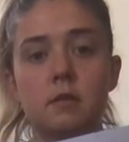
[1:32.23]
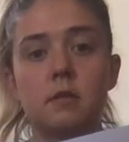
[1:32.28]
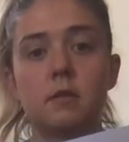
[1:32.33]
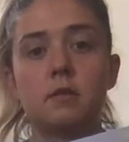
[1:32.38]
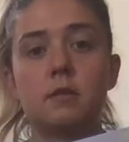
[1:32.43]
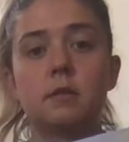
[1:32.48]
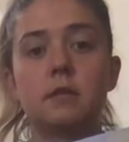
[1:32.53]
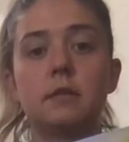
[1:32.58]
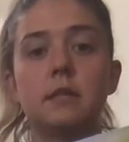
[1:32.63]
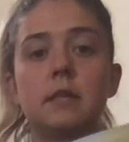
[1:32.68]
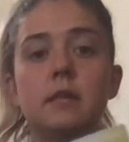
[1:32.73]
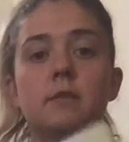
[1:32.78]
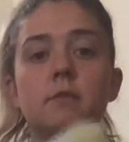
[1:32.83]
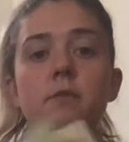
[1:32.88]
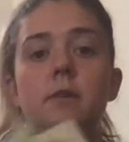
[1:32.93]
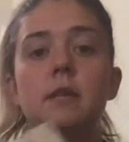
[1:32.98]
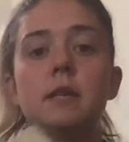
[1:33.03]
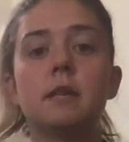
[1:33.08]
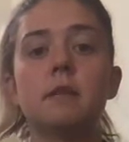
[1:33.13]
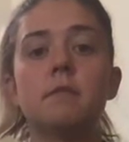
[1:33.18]
See if
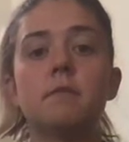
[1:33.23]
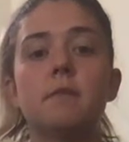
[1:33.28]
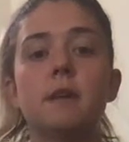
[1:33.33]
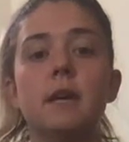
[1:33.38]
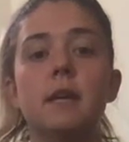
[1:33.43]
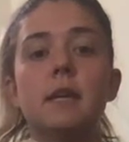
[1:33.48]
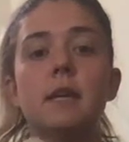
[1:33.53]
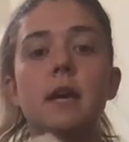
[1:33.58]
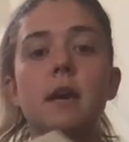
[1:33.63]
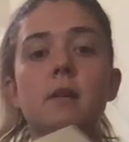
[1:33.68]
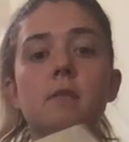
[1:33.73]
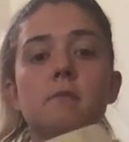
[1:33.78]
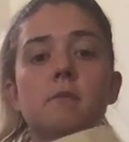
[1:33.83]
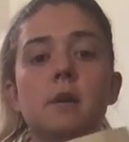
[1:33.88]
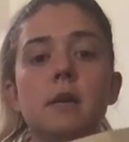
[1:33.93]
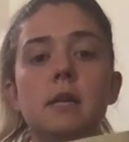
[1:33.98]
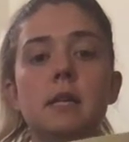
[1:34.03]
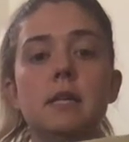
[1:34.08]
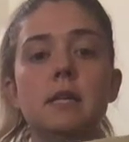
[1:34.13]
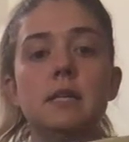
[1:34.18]
we can find out
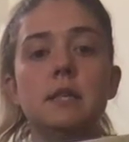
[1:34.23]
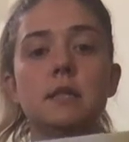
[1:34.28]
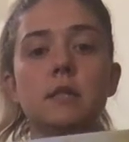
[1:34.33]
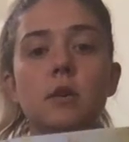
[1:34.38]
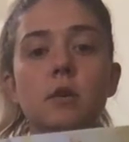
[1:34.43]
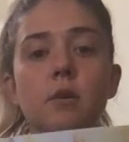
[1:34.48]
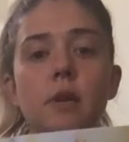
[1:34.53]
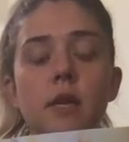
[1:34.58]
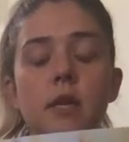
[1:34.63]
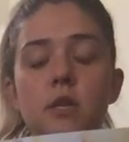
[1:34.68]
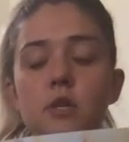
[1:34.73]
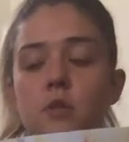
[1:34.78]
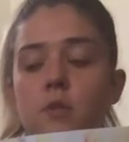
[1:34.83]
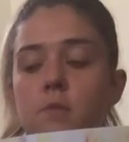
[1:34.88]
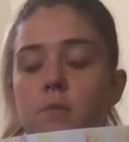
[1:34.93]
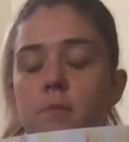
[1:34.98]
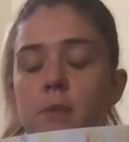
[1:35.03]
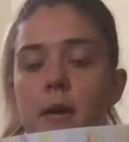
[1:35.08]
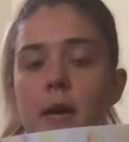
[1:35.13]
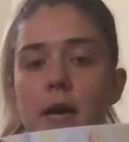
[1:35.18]
what he's going to
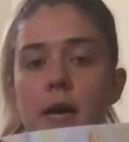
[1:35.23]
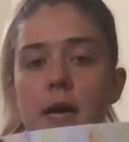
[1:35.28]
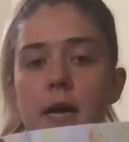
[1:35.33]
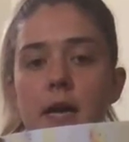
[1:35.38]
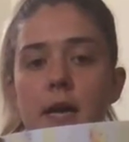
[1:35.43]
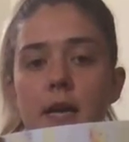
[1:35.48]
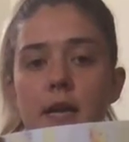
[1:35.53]
buy.